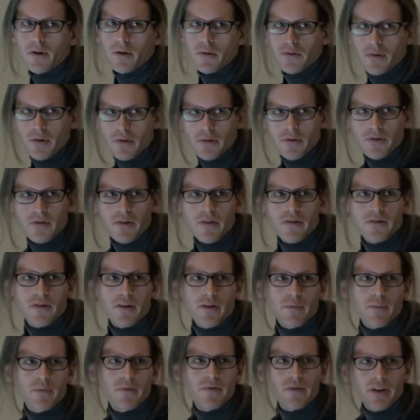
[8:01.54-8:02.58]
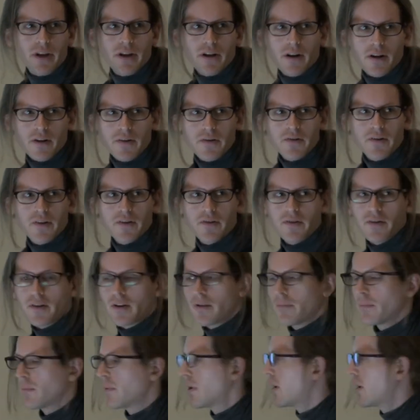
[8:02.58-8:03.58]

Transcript: ozone system, tea garden system